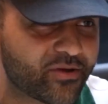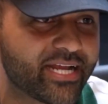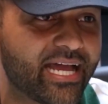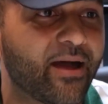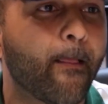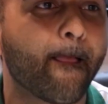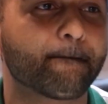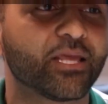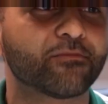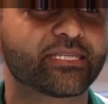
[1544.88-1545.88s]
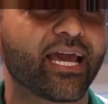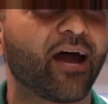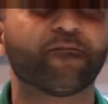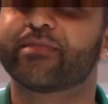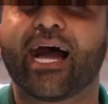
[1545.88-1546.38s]
right now. You know what I'm saying?
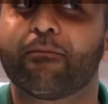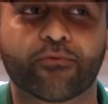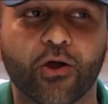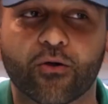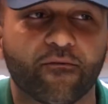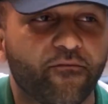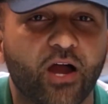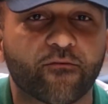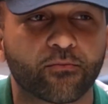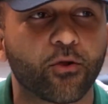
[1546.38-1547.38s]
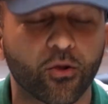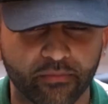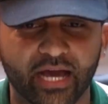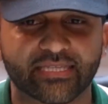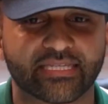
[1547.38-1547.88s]
I'm not broke. I'm far from broke.
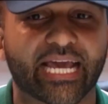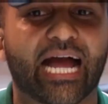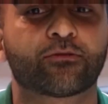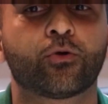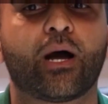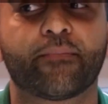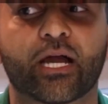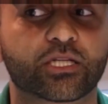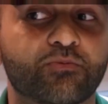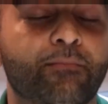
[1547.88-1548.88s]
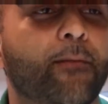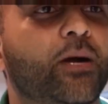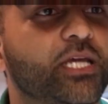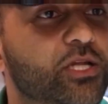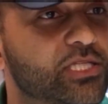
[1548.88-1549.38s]
But it's like I'm not gonna spend my
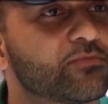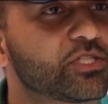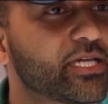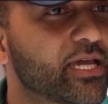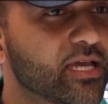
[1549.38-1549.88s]
money on dumb shit.